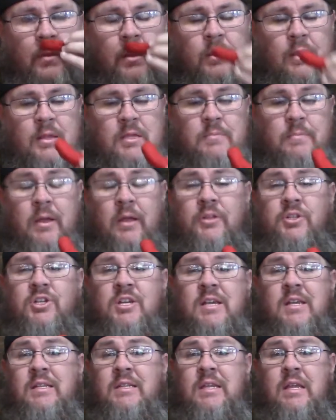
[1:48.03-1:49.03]
They smell
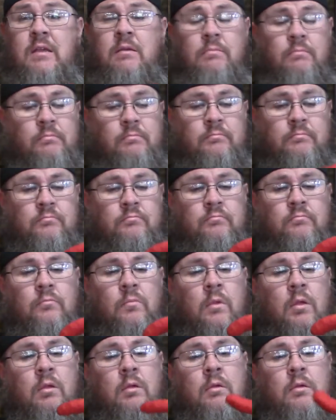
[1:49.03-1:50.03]
cheesy.
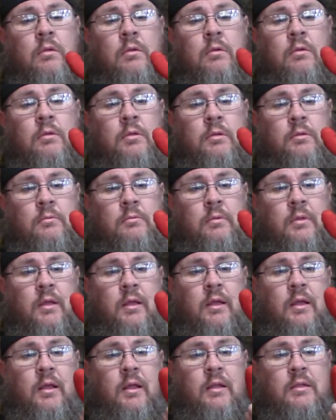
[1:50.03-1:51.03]

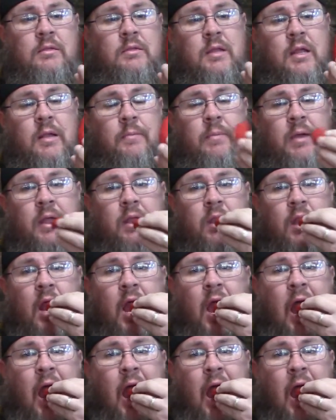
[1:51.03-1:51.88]
Let's take a bite.